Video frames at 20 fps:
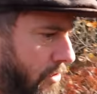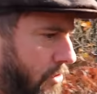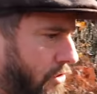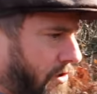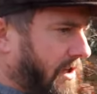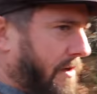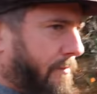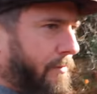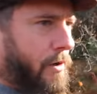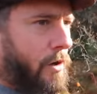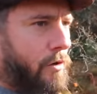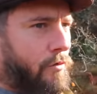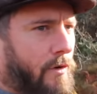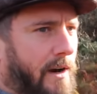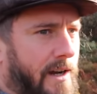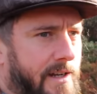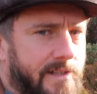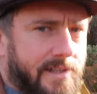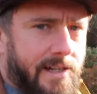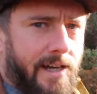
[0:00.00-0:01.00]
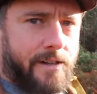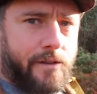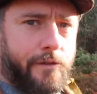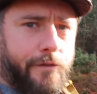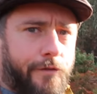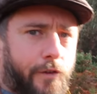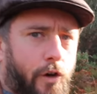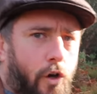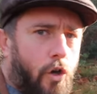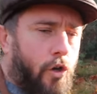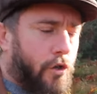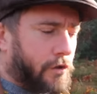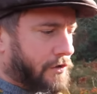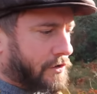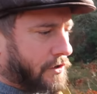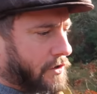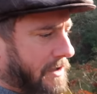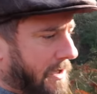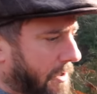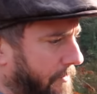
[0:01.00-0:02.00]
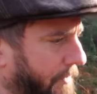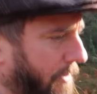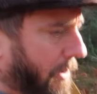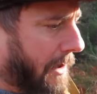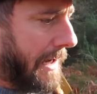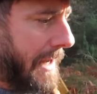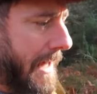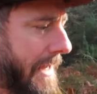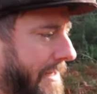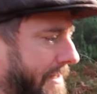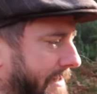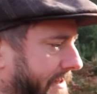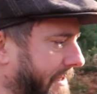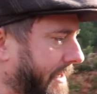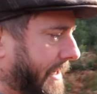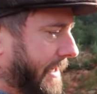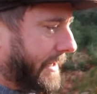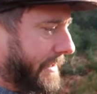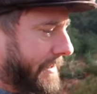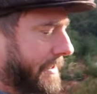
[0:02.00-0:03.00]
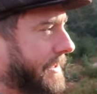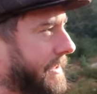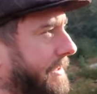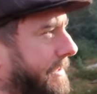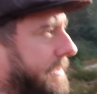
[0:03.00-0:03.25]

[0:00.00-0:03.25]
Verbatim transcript: just keeping on right side at force, just keeping on light side,